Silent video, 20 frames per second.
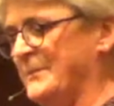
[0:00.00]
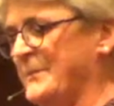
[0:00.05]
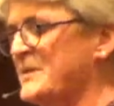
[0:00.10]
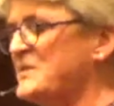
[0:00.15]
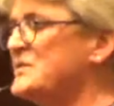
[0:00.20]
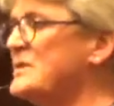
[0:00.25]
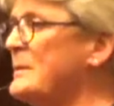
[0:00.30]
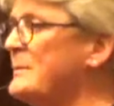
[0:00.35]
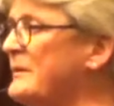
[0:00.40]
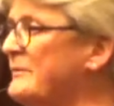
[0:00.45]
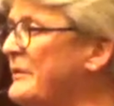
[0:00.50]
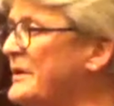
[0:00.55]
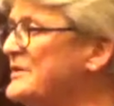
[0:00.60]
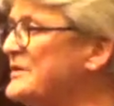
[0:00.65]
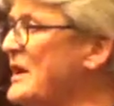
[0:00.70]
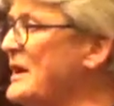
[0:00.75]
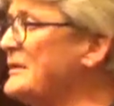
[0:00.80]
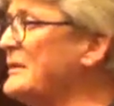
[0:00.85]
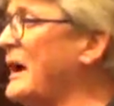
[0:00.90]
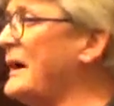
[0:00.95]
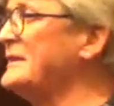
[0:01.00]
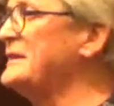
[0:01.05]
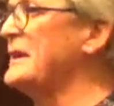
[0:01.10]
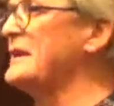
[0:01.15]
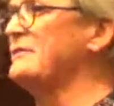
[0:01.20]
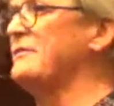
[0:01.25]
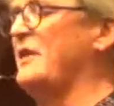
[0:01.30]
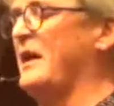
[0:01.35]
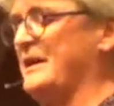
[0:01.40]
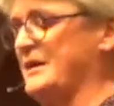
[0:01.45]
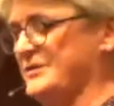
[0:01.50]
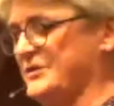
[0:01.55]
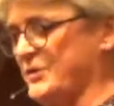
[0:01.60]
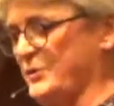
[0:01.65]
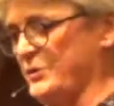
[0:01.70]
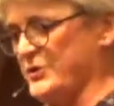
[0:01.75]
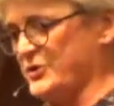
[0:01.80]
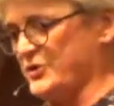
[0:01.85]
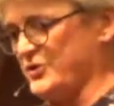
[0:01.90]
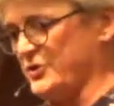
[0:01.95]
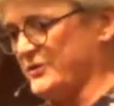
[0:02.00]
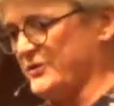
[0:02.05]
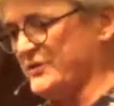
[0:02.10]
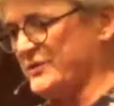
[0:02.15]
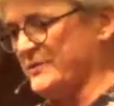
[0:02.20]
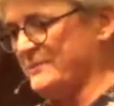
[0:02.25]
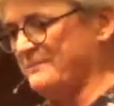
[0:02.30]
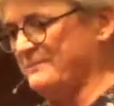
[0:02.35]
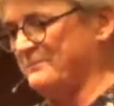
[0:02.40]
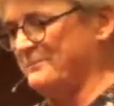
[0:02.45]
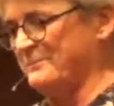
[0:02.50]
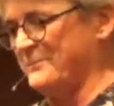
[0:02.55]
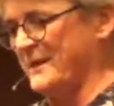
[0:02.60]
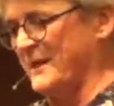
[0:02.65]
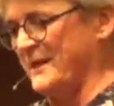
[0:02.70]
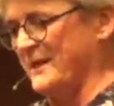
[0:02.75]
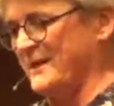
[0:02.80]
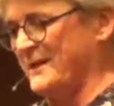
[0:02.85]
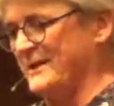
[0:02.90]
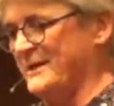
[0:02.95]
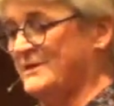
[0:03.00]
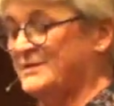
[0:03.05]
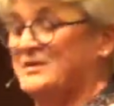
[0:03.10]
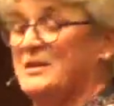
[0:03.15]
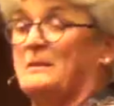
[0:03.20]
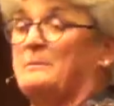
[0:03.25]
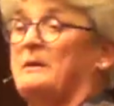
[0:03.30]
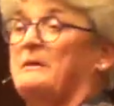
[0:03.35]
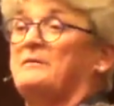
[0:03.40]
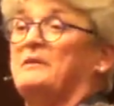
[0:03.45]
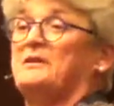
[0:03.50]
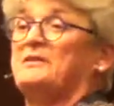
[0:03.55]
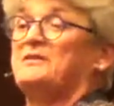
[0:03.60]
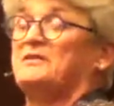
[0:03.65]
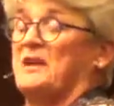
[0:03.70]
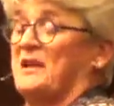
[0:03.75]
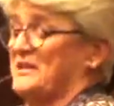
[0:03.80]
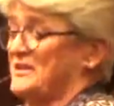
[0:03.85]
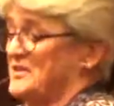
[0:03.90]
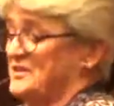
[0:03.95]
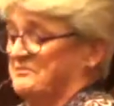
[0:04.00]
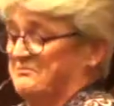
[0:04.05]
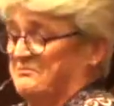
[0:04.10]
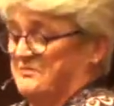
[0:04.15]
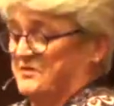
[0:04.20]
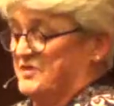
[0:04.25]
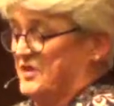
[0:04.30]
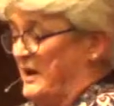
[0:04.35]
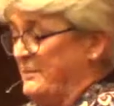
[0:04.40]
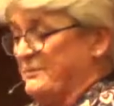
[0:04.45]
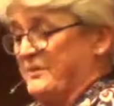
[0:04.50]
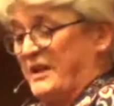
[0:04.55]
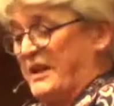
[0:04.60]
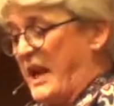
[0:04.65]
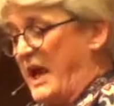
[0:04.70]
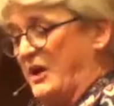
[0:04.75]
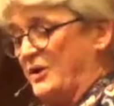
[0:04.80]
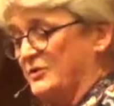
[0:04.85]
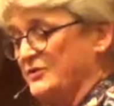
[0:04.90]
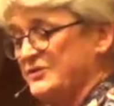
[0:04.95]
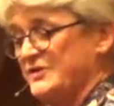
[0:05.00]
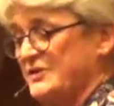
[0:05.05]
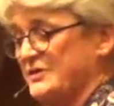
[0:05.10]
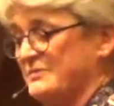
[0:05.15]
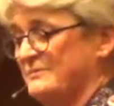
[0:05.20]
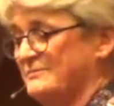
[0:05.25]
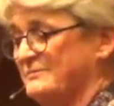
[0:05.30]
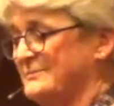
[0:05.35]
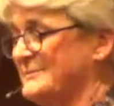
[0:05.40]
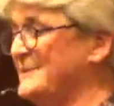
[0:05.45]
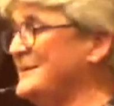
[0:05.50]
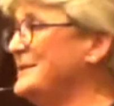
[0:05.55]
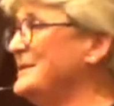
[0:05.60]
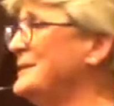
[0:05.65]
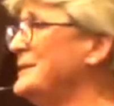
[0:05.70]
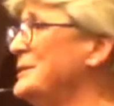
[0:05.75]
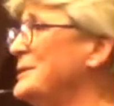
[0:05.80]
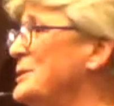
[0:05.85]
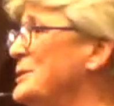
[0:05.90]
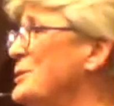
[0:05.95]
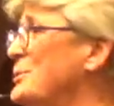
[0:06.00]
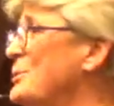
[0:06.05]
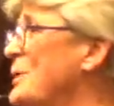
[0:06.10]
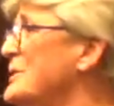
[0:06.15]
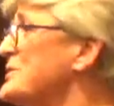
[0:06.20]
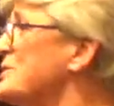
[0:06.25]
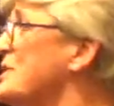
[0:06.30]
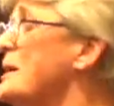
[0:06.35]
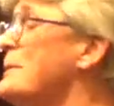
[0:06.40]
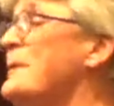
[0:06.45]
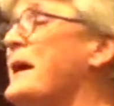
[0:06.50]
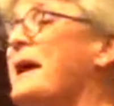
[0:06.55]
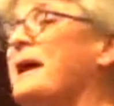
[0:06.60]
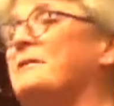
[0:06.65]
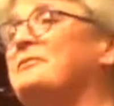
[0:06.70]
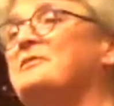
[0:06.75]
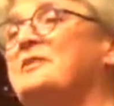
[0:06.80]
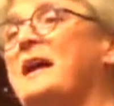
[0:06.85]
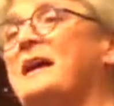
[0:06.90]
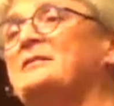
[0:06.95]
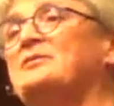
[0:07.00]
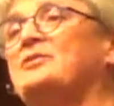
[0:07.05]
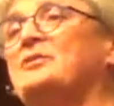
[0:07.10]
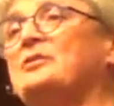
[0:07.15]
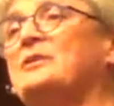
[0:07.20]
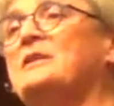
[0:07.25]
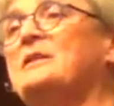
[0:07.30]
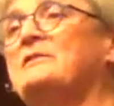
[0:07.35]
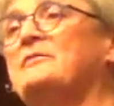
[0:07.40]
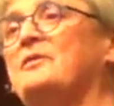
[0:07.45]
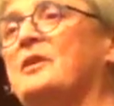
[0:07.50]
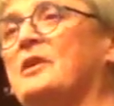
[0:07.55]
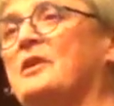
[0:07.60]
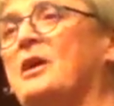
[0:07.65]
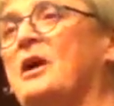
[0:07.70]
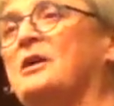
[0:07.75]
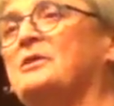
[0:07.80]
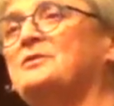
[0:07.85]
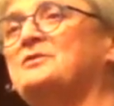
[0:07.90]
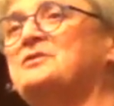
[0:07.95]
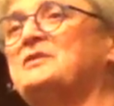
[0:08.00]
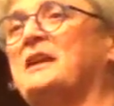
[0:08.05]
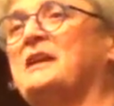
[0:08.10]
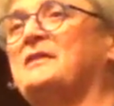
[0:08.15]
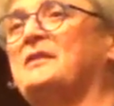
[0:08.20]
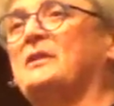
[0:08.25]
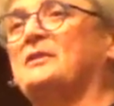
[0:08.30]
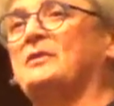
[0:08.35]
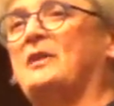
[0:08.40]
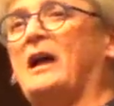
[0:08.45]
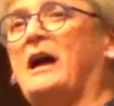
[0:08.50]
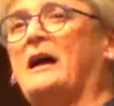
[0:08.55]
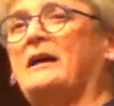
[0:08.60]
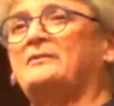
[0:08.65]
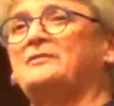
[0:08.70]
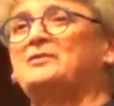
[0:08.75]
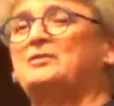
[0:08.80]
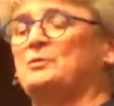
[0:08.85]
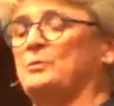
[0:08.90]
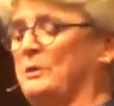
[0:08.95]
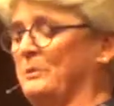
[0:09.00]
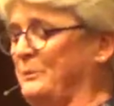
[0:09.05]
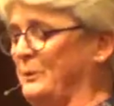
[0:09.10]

Some of us identify as Christians, some of us as something else, while some have yet to give their hearts and their lives to a